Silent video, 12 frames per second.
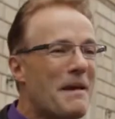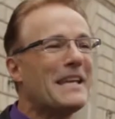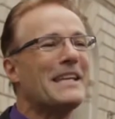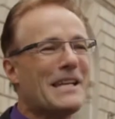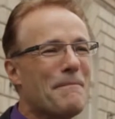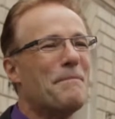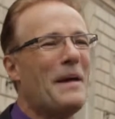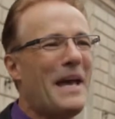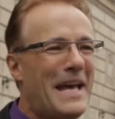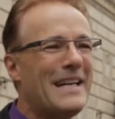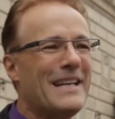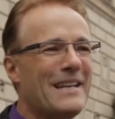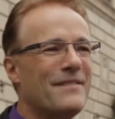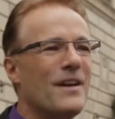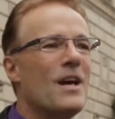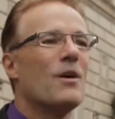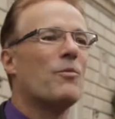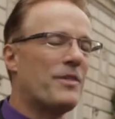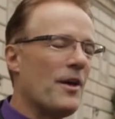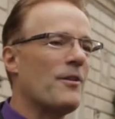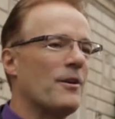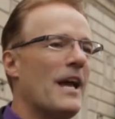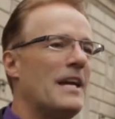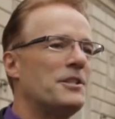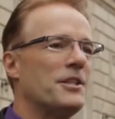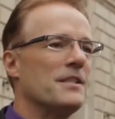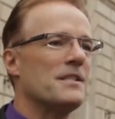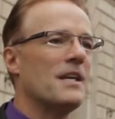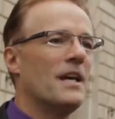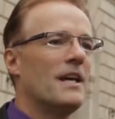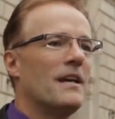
make it competitive with other nations.